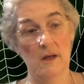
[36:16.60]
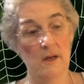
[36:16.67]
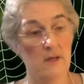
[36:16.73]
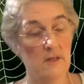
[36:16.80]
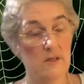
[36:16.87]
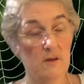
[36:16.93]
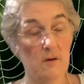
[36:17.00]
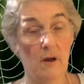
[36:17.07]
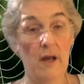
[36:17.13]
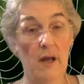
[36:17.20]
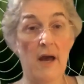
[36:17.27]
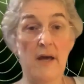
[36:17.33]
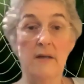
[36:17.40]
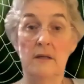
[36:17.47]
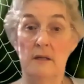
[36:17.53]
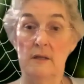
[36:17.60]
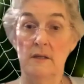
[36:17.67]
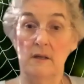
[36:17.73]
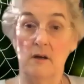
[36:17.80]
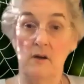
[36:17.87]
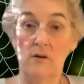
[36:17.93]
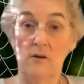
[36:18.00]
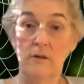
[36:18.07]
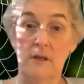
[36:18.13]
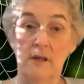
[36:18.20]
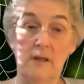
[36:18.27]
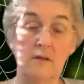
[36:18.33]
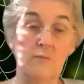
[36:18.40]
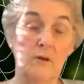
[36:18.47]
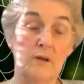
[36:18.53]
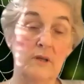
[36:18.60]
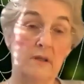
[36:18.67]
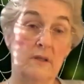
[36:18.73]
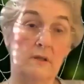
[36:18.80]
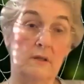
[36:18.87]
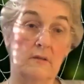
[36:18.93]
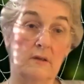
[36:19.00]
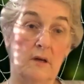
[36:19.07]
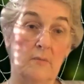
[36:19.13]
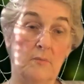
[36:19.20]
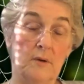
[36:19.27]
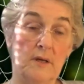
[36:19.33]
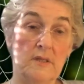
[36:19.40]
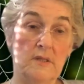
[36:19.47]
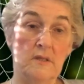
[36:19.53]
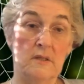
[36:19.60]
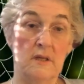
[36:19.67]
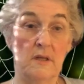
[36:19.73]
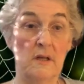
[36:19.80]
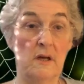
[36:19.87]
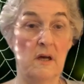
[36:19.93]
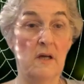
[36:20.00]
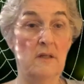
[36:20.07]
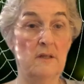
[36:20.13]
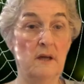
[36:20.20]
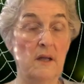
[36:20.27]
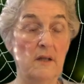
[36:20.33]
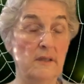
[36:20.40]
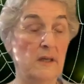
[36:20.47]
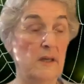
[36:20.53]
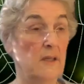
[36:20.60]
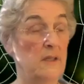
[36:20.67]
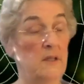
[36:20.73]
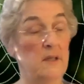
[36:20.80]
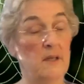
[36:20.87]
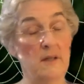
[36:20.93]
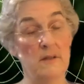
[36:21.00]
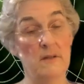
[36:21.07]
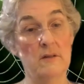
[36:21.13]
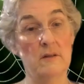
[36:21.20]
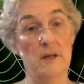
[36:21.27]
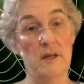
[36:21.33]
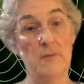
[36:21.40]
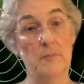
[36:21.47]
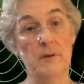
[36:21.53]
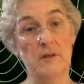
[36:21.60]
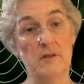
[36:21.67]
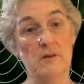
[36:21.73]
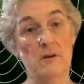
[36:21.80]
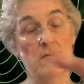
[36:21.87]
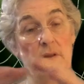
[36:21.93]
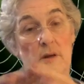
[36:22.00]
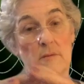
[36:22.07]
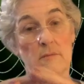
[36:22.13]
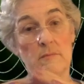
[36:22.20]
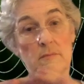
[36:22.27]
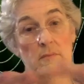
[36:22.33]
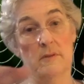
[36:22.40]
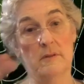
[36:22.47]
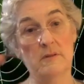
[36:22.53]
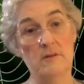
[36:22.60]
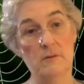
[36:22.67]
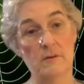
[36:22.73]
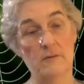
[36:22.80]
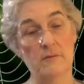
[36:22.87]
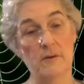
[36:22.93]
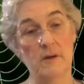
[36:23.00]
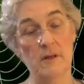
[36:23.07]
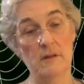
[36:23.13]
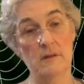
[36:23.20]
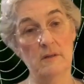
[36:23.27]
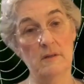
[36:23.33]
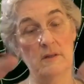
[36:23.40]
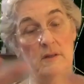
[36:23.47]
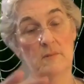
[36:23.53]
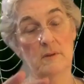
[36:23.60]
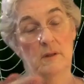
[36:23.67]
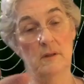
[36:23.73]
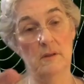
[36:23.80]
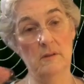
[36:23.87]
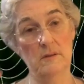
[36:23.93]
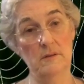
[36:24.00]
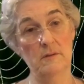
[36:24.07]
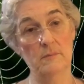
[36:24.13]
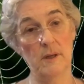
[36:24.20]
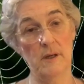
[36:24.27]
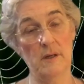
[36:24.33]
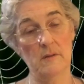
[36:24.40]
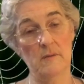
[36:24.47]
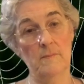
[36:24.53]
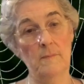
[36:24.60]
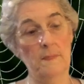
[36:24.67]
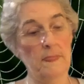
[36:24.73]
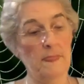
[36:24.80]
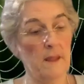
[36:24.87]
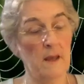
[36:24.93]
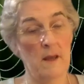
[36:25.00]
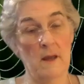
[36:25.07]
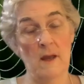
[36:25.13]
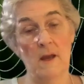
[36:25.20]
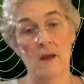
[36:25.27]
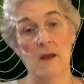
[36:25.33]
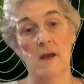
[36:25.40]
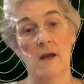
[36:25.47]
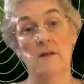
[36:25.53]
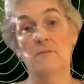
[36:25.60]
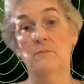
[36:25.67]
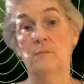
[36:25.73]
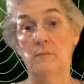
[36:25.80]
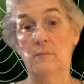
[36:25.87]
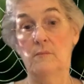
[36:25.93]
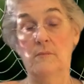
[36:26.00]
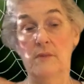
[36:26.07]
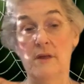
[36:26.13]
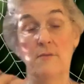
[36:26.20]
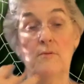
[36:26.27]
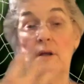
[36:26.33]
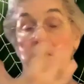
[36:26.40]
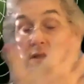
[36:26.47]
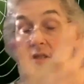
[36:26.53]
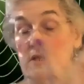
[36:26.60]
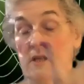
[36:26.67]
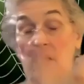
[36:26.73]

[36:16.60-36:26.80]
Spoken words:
So I had the Oak King in one of the uprights and the Holly King in the other, and a picture of them in a sword fight in the middle doing battle. And they read this